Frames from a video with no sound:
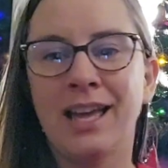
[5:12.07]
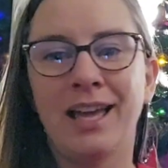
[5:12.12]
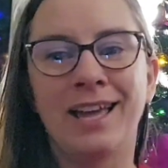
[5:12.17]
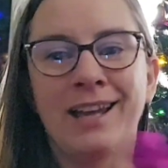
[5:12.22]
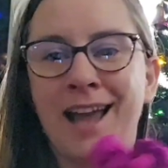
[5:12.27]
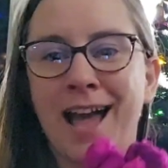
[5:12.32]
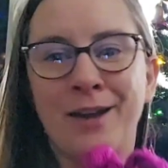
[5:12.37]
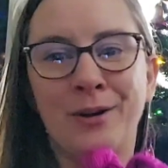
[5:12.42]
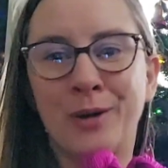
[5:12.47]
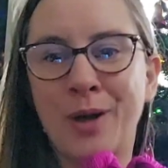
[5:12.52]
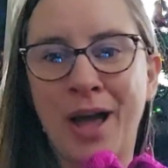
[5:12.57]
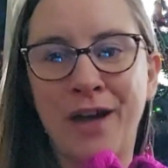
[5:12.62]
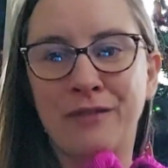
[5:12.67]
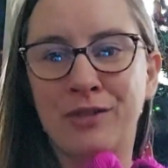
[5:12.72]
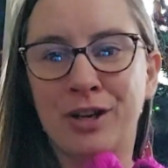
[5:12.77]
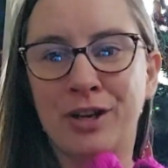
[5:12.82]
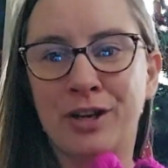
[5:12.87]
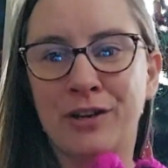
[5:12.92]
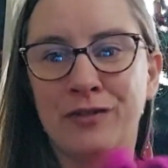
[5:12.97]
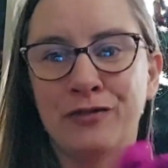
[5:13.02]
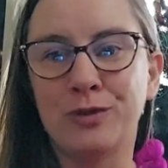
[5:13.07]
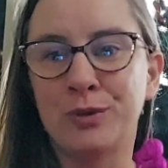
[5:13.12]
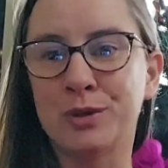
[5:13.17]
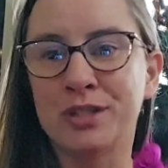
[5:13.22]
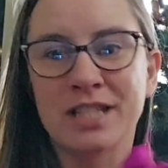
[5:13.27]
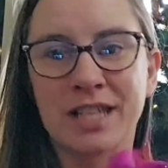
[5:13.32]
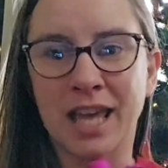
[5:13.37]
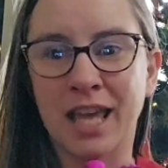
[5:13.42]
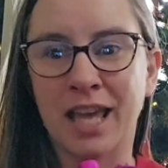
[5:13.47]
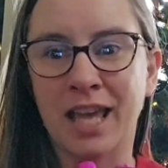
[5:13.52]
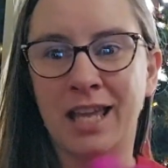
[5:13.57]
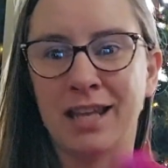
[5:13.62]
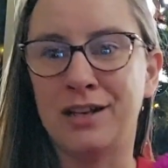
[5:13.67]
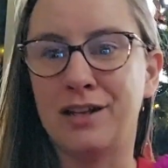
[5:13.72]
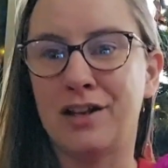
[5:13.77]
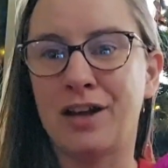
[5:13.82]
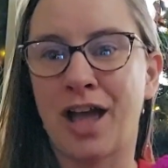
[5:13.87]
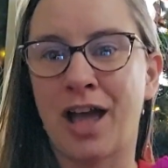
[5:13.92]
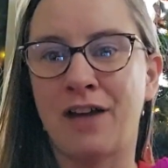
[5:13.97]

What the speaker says: And I don't have a full skein